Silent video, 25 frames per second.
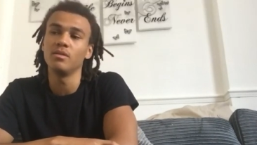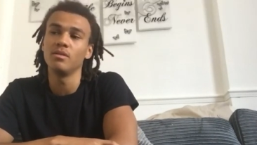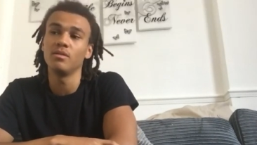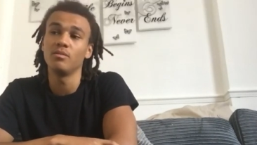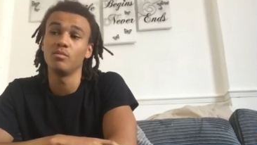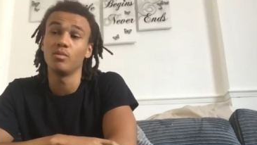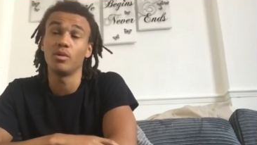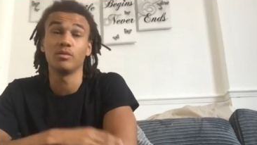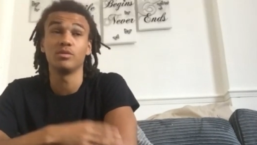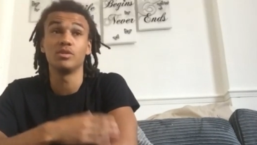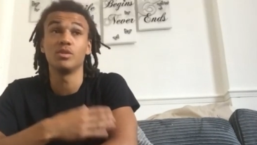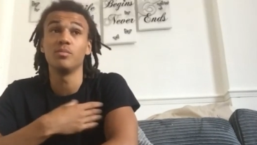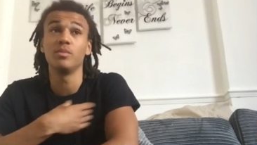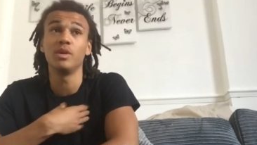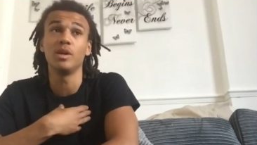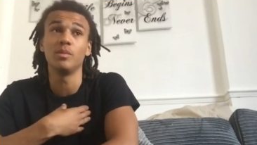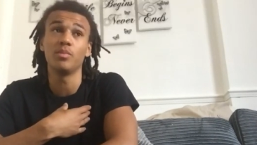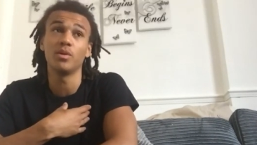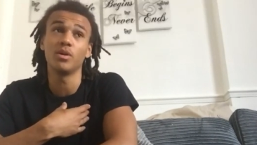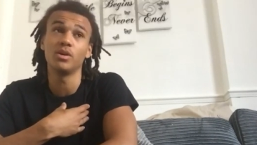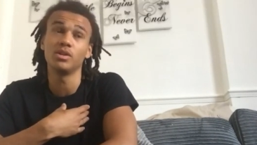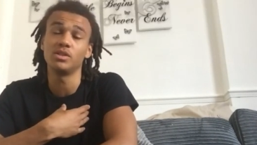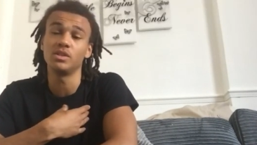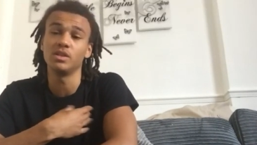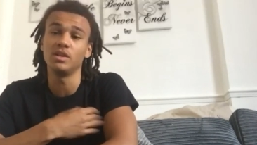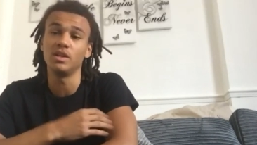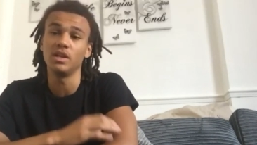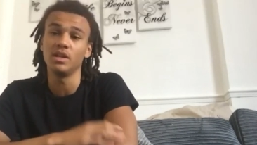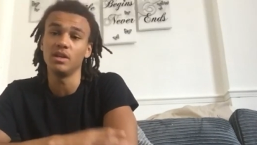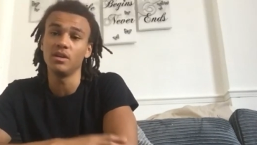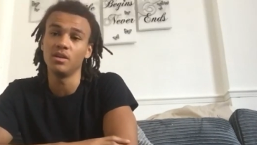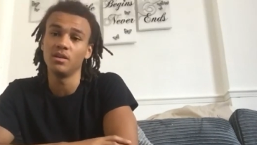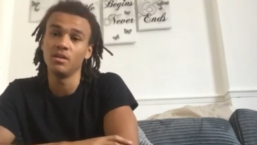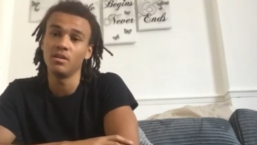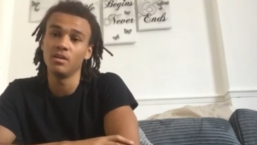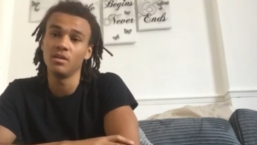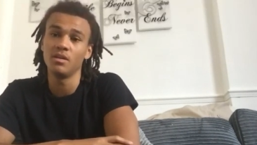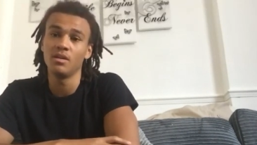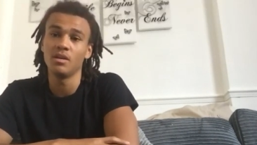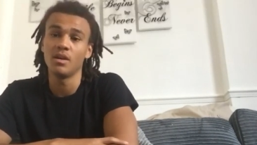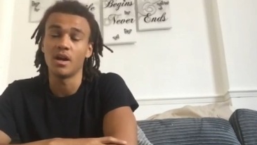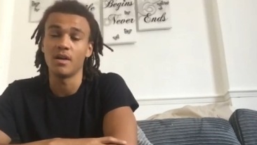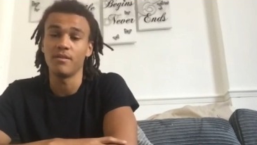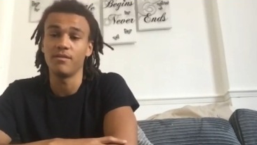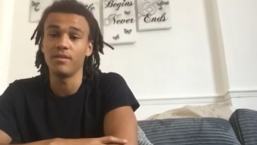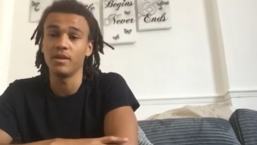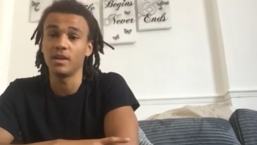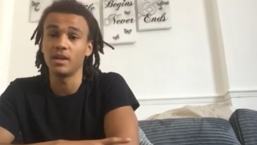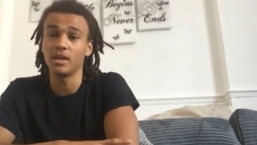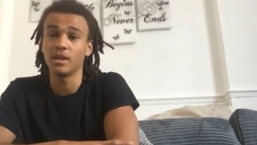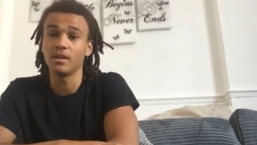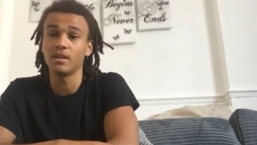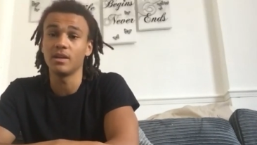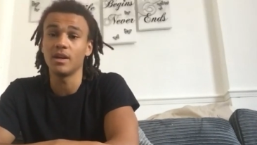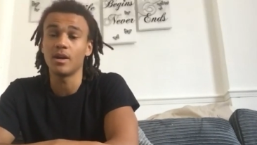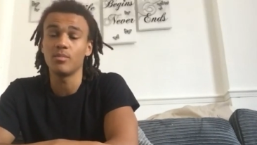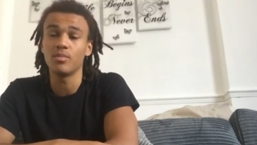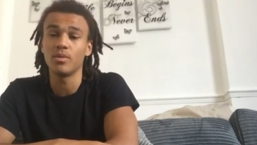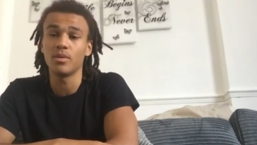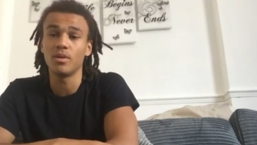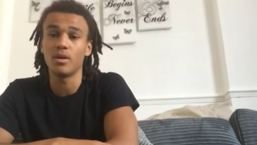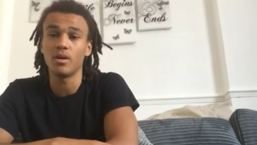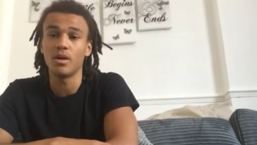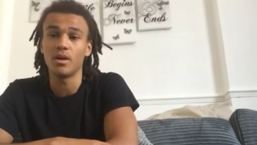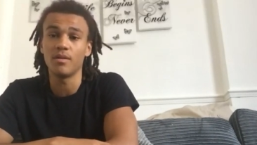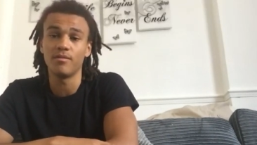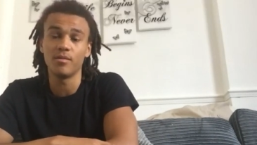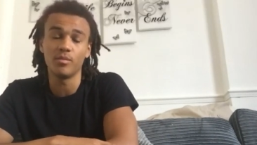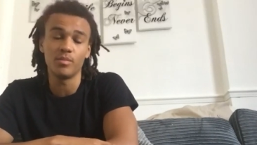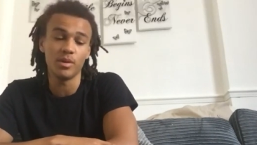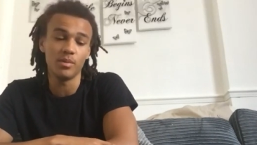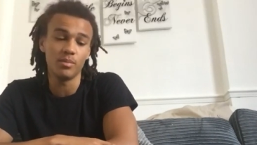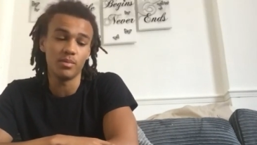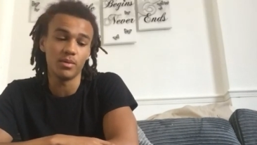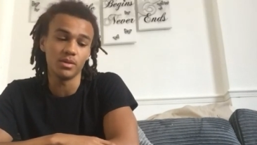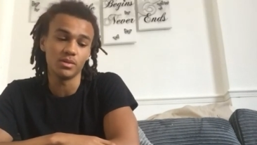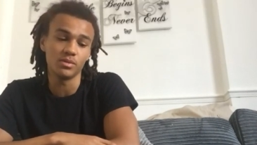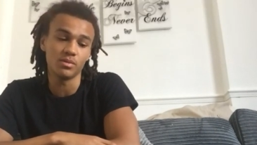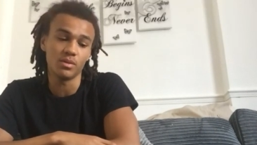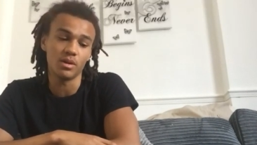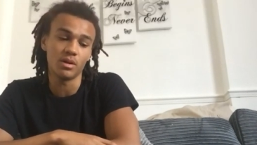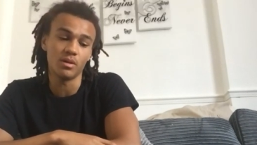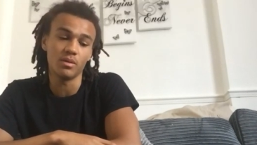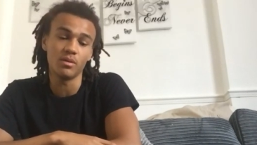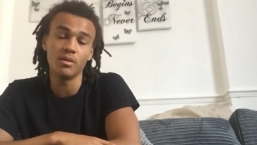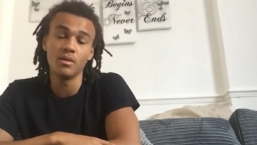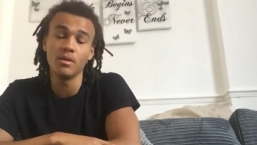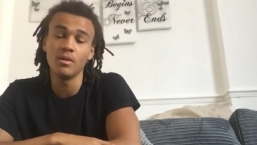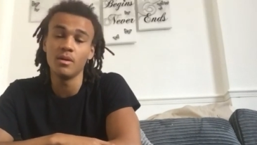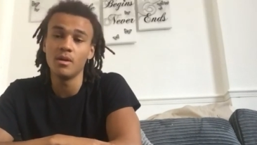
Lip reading: Well, to me personally, I think it could help a lot of other people as well.